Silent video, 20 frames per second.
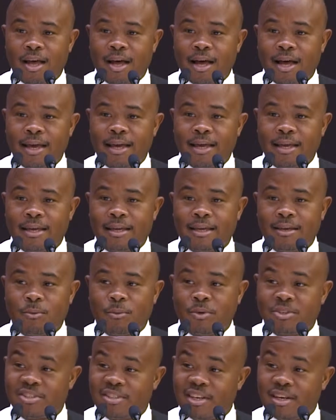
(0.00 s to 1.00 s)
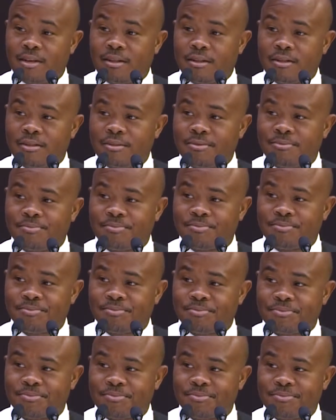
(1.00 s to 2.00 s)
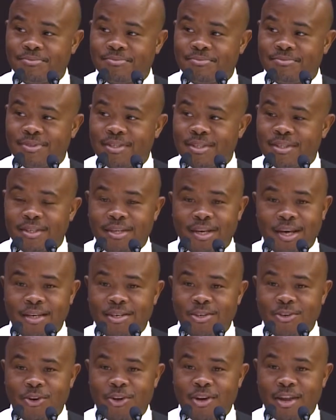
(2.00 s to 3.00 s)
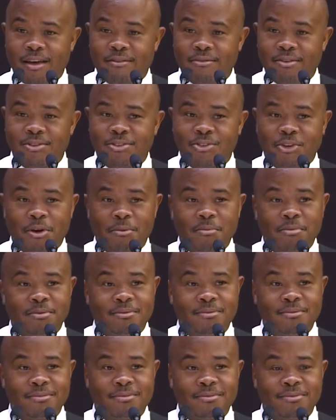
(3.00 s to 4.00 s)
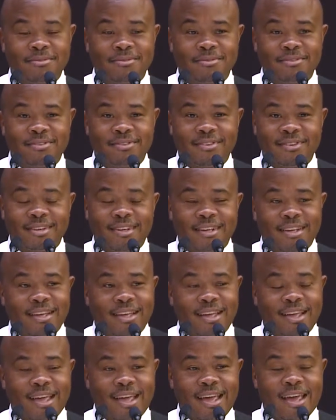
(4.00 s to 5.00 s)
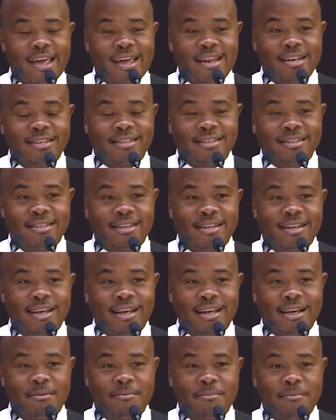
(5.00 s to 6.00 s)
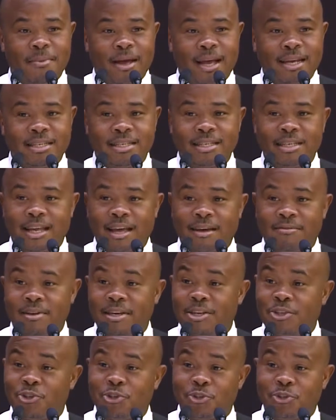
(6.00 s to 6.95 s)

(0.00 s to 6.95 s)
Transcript: I was single, I did not have a job, and I didn't have any